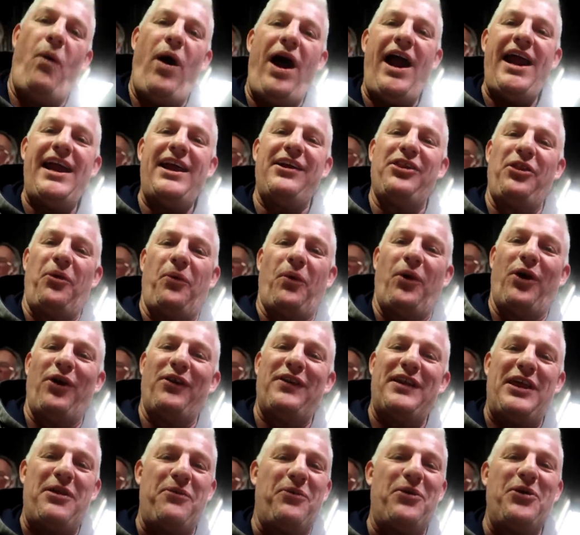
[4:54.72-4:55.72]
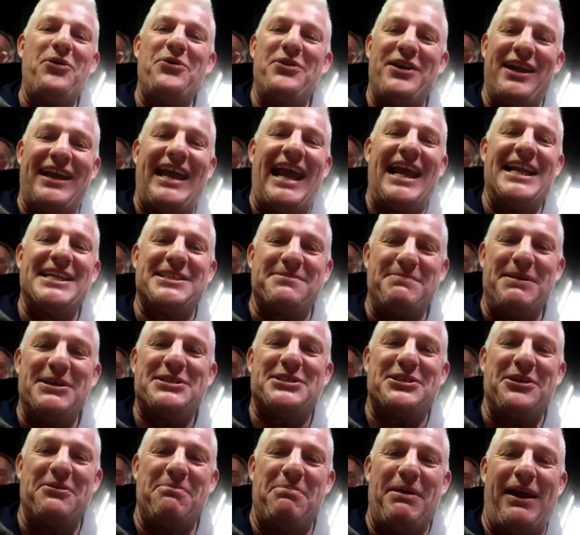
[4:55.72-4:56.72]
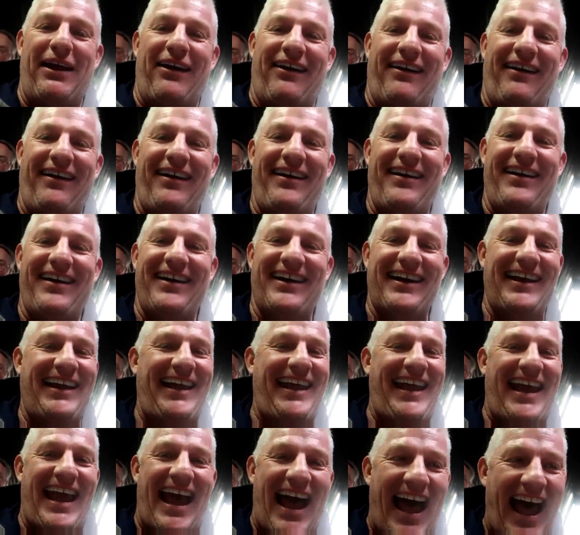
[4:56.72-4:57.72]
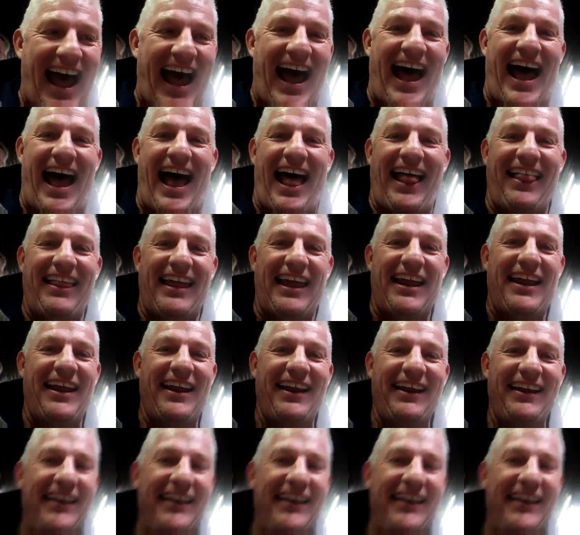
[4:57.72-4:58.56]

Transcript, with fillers: Why in the world are they rooting against Mr. Bell? Because you did that earlier. Golly.